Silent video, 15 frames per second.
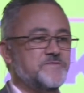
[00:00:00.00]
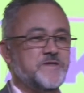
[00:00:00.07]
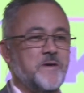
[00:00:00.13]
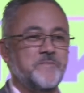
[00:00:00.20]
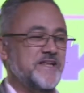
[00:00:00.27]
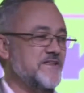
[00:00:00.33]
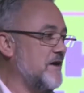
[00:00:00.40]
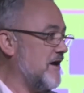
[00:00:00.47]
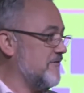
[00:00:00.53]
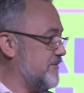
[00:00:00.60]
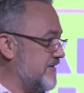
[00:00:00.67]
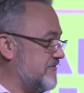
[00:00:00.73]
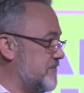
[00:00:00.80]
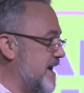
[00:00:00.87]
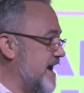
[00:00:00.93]
somebody that... Have we
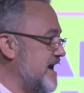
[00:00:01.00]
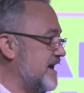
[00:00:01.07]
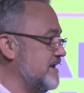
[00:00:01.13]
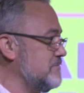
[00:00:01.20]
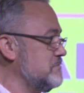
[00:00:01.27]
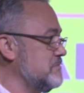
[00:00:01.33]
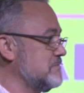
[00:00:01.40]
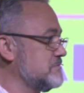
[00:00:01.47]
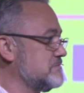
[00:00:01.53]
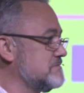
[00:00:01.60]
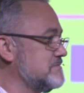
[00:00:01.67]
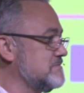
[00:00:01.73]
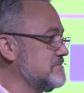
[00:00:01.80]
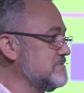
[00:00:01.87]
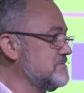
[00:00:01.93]
ever met, Adam?
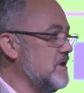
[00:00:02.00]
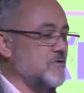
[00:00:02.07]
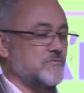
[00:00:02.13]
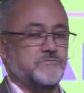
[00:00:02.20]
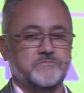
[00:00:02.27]
No.